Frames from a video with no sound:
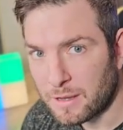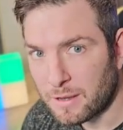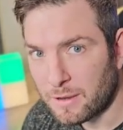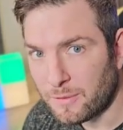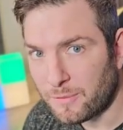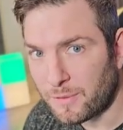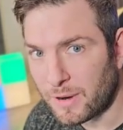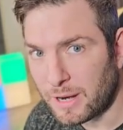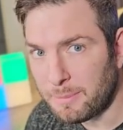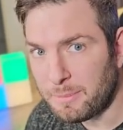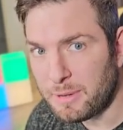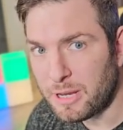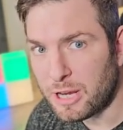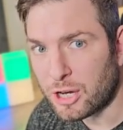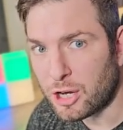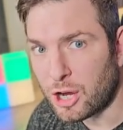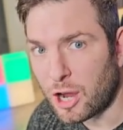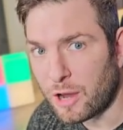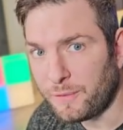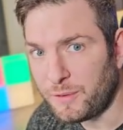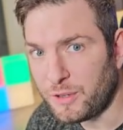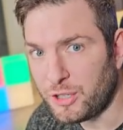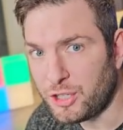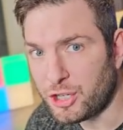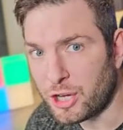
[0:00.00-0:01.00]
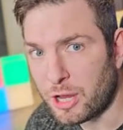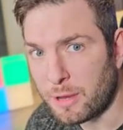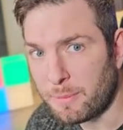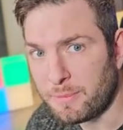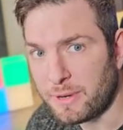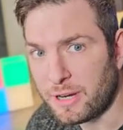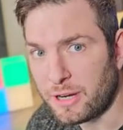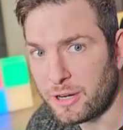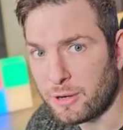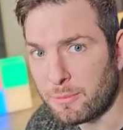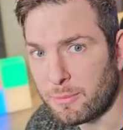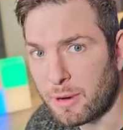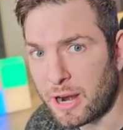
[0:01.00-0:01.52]
Find me a coffee shop
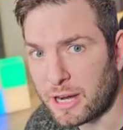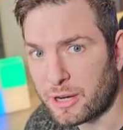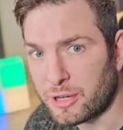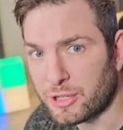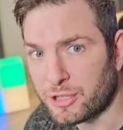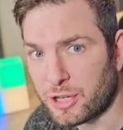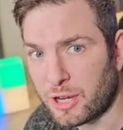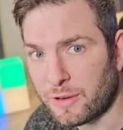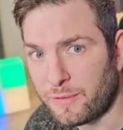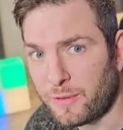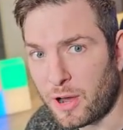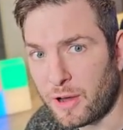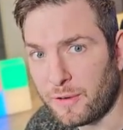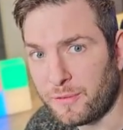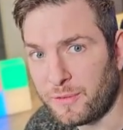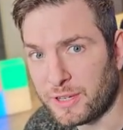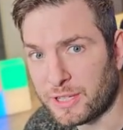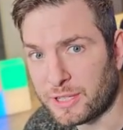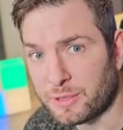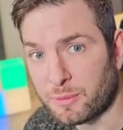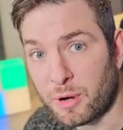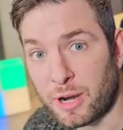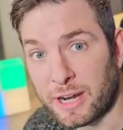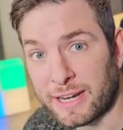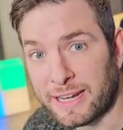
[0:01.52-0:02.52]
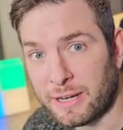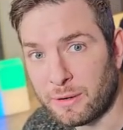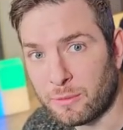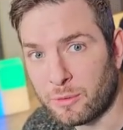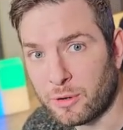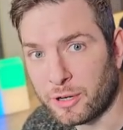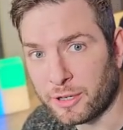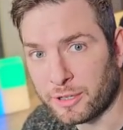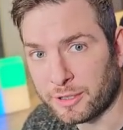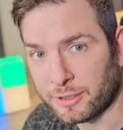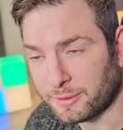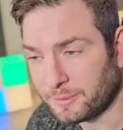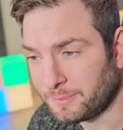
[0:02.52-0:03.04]
near the Microsoft office where I can
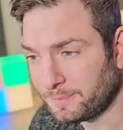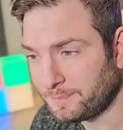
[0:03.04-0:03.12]
work.